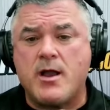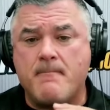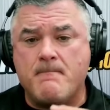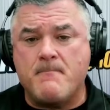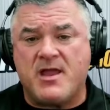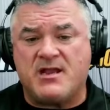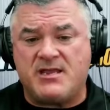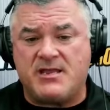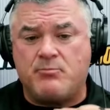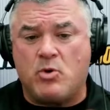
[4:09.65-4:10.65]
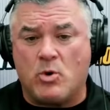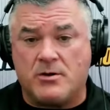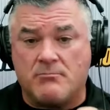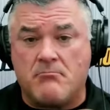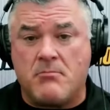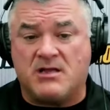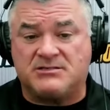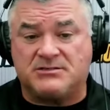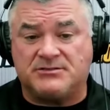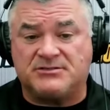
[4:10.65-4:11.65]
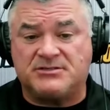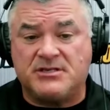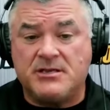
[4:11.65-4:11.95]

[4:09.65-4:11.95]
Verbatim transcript: many important muscles